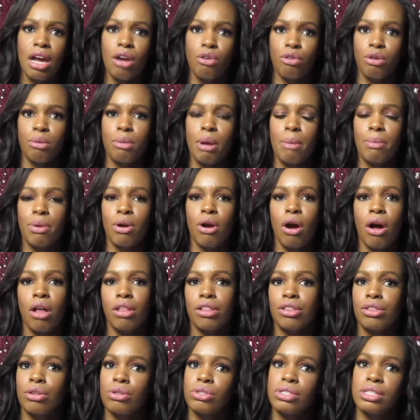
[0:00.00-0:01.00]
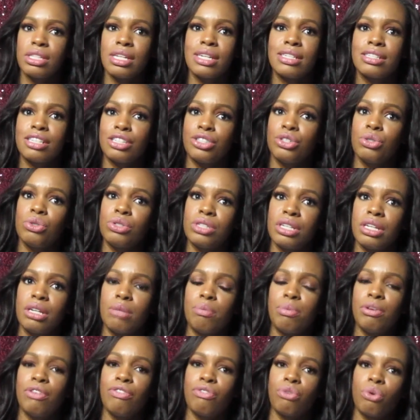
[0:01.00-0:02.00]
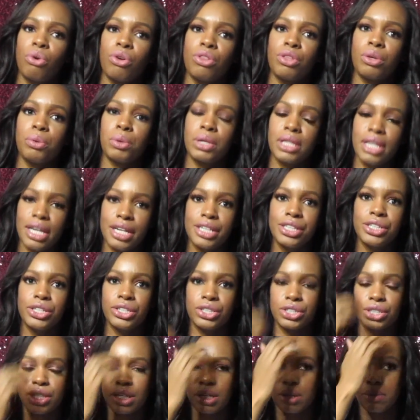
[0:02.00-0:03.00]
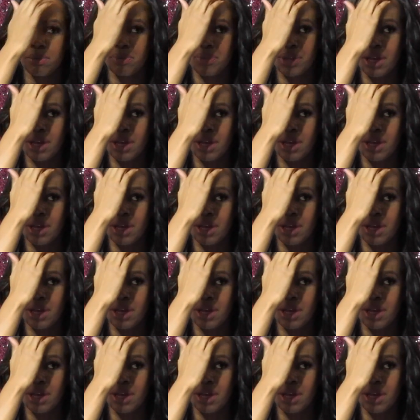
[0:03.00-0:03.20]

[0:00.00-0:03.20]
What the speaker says: Remember all of those things that you did before the relationship.